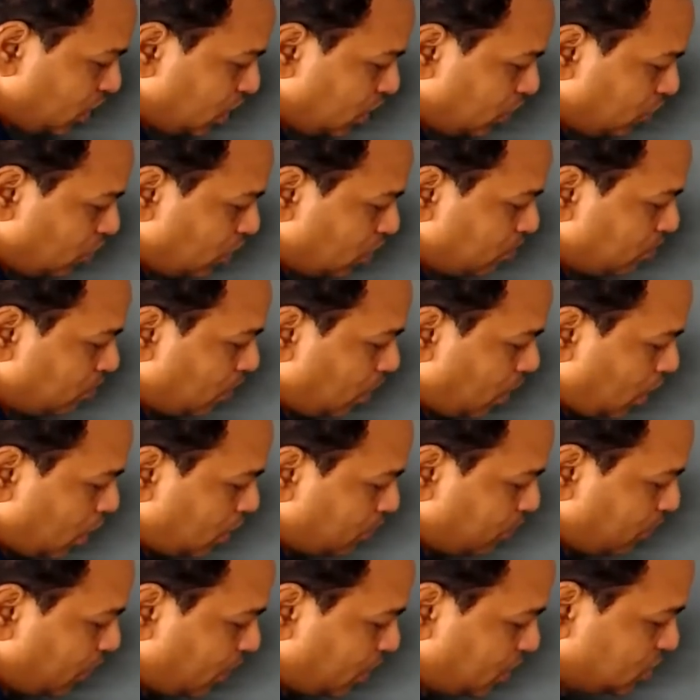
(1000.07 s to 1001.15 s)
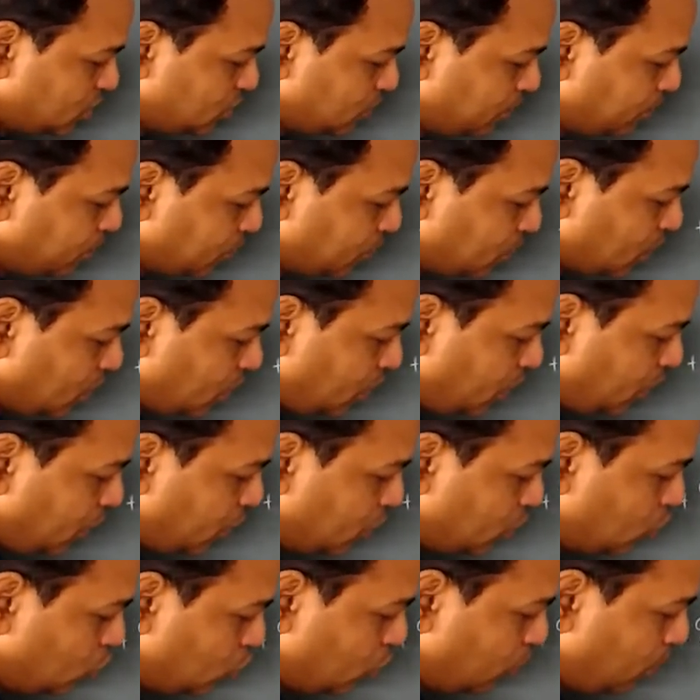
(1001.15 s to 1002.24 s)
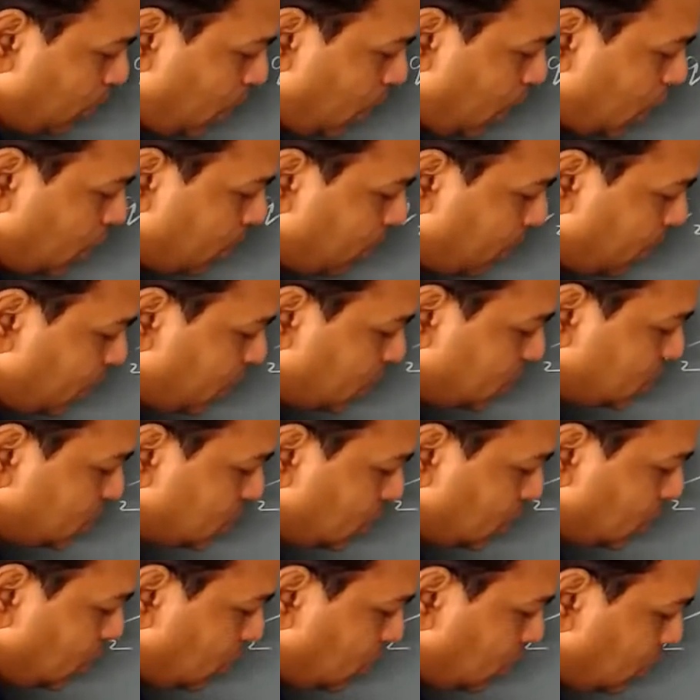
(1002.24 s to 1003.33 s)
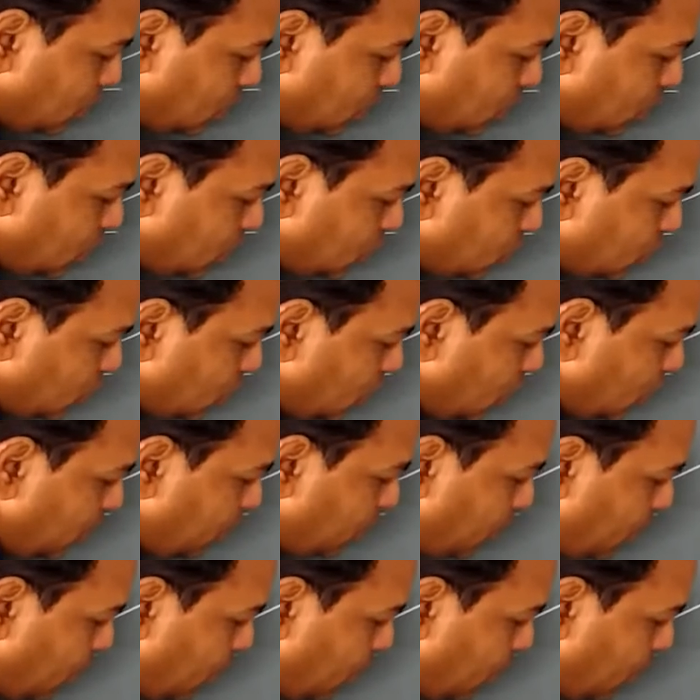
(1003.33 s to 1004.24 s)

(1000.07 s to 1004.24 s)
E1 bar plus E2 bar plus E3